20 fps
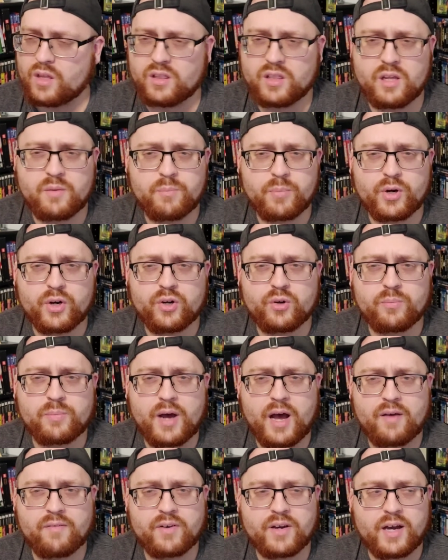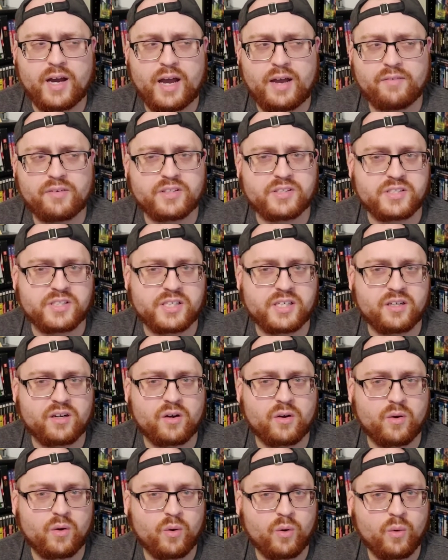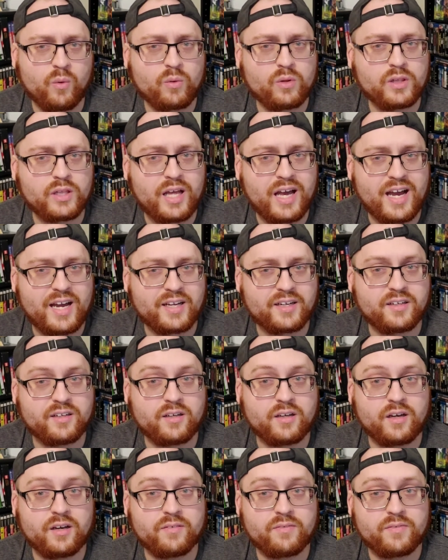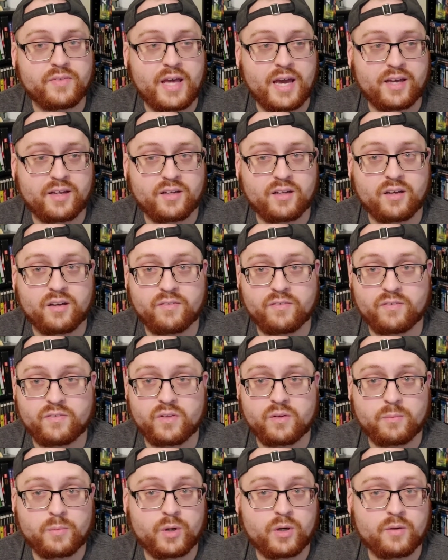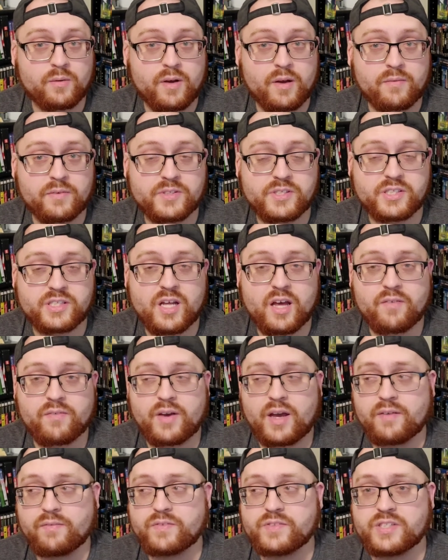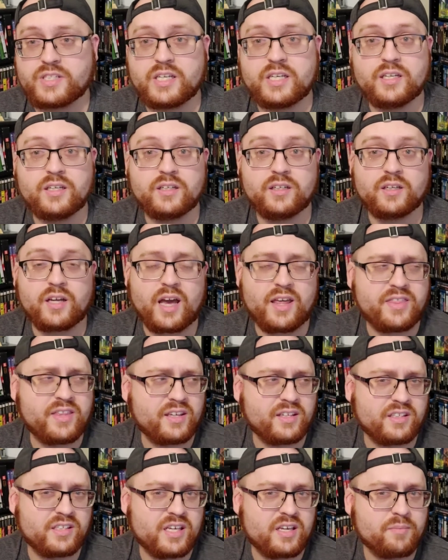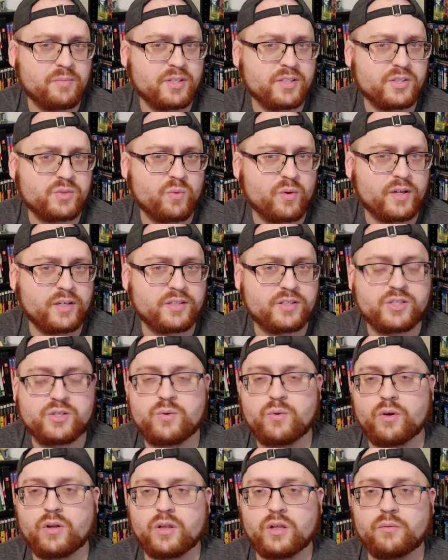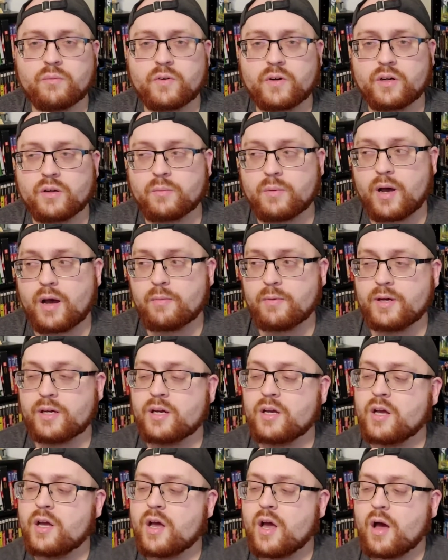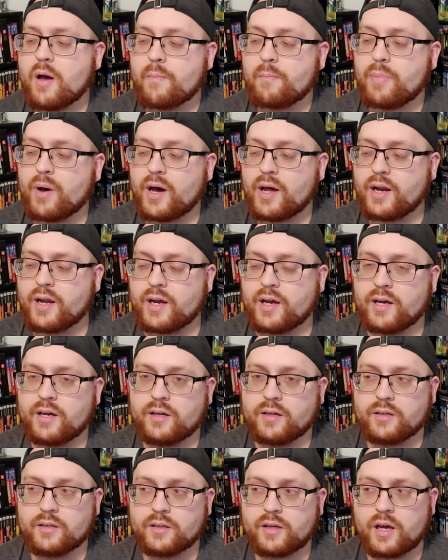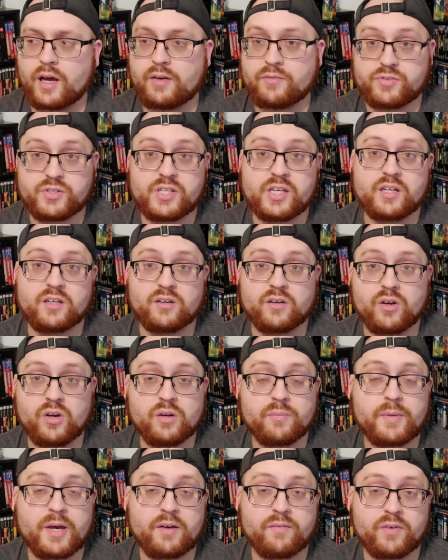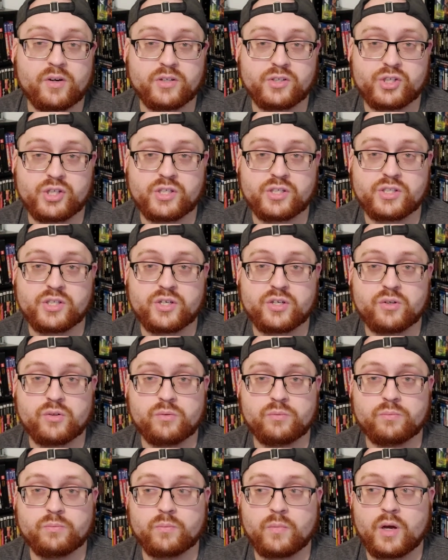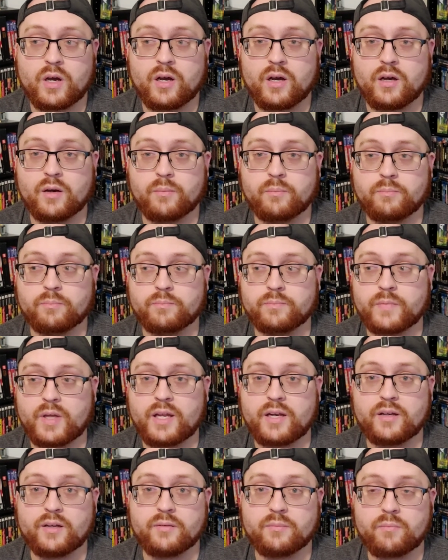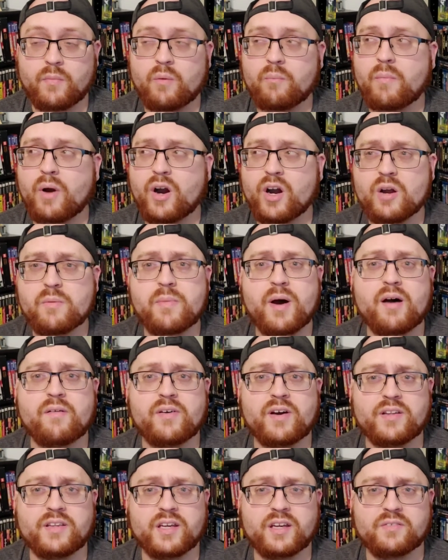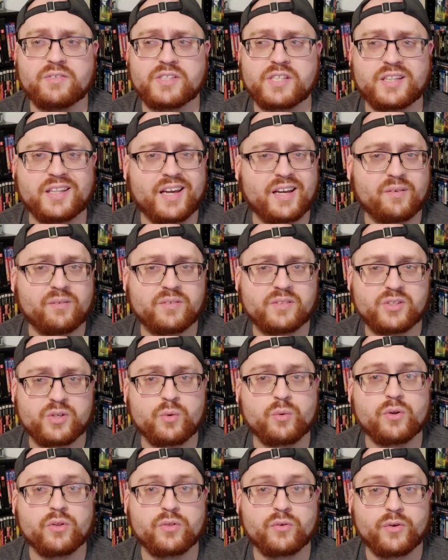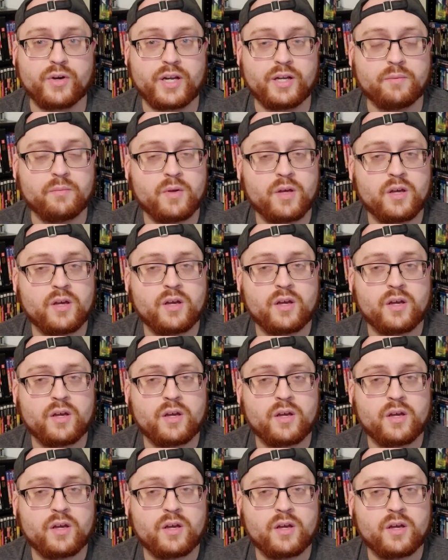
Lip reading: Bava, I haven't seen a whole lot of that, of Lumberto Bava stuff. I've seen, I think Demons 1 and 2 are Lumberto Bava. But I've seen a good amount of Argento. And Mario Bava, I think I've seen like 2 or 3.